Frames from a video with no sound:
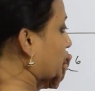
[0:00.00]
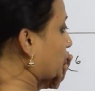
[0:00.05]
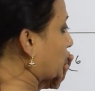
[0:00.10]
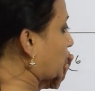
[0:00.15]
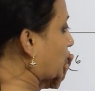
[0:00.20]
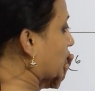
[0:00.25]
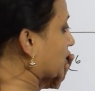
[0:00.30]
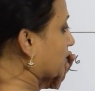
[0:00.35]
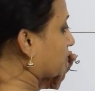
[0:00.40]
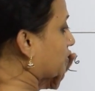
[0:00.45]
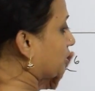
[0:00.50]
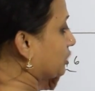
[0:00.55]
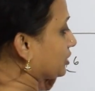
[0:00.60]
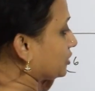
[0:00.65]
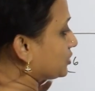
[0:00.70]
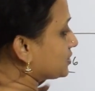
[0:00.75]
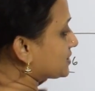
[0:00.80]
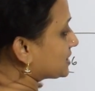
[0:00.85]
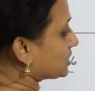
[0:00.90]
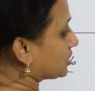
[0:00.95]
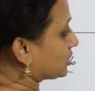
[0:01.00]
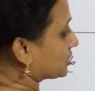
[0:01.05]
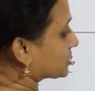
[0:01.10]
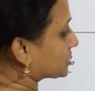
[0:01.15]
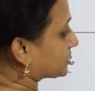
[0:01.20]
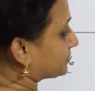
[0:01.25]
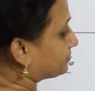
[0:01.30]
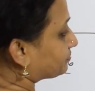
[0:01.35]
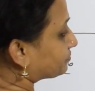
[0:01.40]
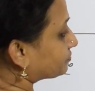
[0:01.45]
2 water molecules are
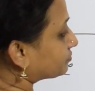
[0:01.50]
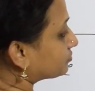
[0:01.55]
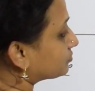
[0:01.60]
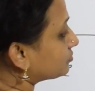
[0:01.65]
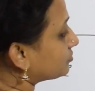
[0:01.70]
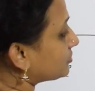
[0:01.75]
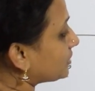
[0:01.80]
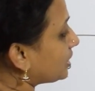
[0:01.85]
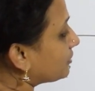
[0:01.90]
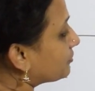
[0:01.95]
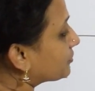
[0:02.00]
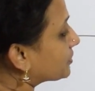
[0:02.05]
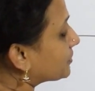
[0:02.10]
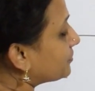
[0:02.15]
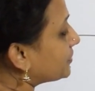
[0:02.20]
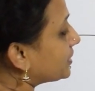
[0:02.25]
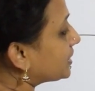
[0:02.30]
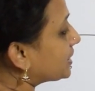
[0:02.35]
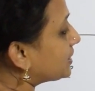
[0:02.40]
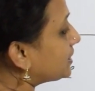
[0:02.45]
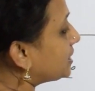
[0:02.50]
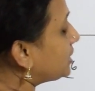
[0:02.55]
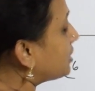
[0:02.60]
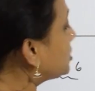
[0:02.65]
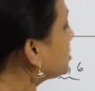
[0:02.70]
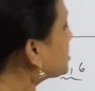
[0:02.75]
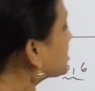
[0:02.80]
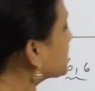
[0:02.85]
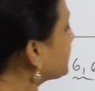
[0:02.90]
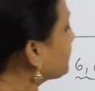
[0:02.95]
lost. From where are they
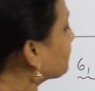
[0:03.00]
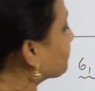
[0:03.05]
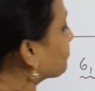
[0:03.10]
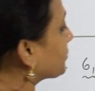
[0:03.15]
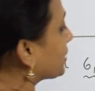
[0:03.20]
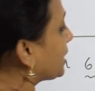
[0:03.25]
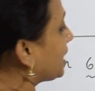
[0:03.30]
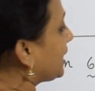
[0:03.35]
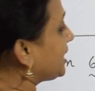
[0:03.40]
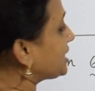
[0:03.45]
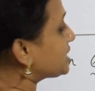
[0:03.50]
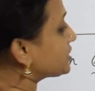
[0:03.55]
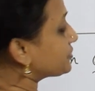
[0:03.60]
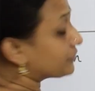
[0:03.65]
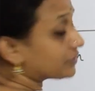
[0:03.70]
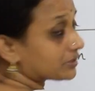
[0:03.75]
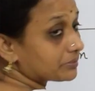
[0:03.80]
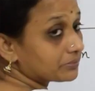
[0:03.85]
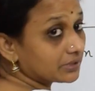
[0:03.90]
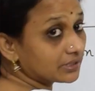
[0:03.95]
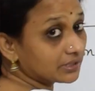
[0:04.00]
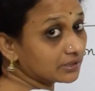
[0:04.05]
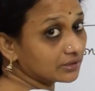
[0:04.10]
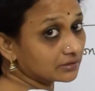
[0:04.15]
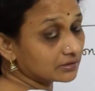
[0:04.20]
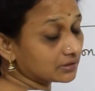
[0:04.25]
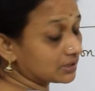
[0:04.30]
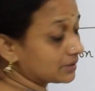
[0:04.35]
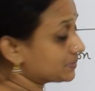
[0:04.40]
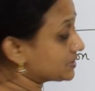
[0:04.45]
lost? H from
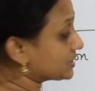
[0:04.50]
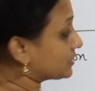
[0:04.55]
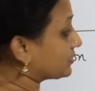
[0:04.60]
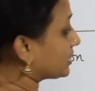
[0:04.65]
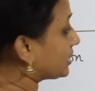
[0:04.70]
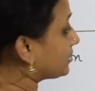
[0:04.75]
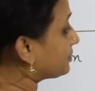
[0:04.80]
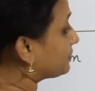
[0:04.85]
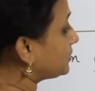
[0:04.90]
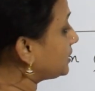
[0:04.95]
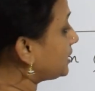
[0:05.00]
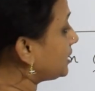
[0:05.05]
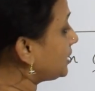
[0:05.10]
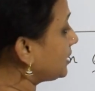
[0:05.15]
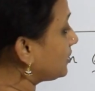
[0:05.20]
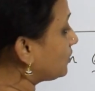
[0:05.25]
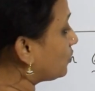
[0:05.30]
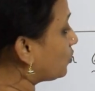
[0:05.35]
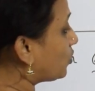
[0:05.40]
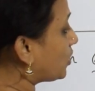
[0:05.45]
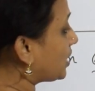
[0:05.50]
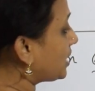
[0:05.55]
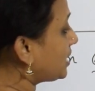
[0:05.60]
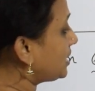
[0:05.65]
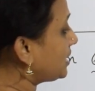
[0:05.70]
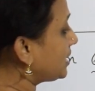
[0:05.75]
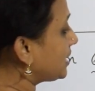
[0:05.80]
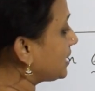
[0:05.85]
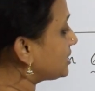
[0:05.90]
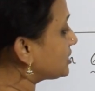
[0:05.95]
here, observe carefully,
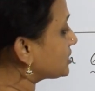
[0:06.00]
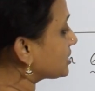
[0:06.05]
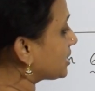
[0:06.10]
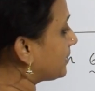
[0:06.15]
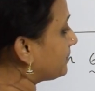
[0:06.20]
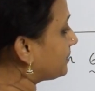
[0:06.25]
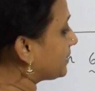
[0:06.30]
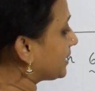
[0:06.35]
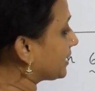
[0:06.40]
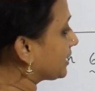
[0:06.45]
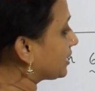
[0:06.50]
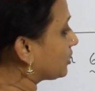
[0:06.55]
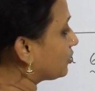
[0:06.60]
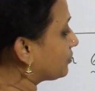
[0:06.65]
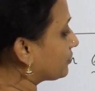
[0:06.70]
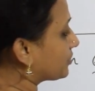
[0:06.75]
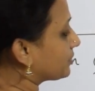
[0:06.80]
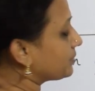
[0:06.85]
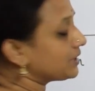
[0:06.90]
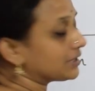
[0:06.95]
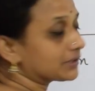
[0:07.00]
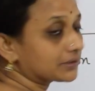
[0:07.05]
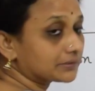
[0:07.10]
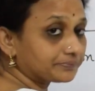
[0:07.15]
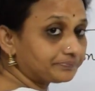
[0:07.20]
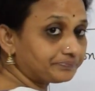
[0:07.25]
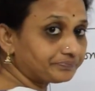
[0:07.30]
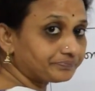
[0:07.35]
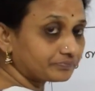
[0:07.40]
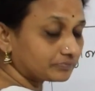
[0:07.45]
1 H I am taking out from here.
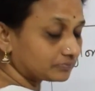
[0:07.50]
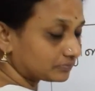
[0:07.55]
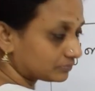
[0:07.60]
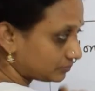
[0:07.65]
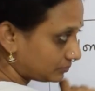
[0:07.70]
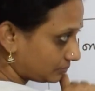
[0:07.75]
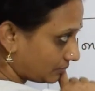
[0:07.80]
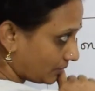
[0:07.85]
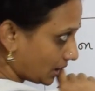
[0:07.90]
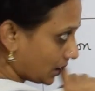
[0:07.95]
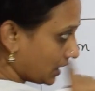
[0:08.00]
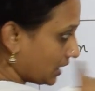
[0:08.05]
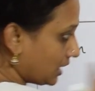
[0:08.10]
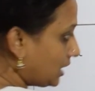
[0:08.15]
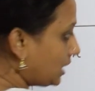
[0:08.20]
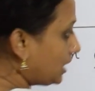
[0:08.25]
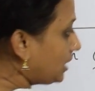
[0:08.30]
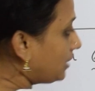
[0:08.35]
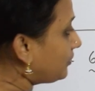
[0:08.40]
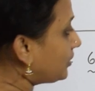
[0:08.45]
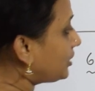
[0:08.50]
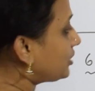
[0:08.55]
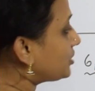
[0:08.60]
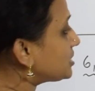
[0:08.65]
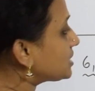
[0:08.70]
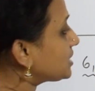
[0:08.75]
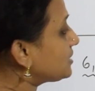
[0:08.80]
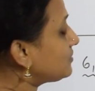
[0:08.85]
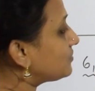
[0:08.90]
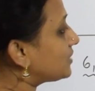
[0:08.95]
When you are
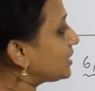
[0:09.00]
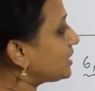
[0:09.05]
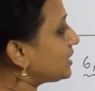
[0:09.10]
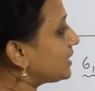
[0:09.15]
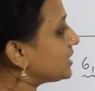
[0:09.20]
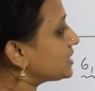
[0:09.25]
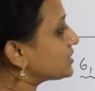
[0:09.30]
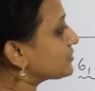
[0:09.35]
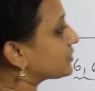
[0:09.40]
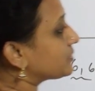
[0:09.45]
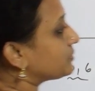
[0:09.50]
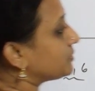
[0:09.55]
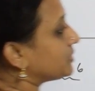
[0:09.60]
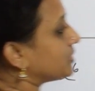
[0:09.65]
taking 1 H from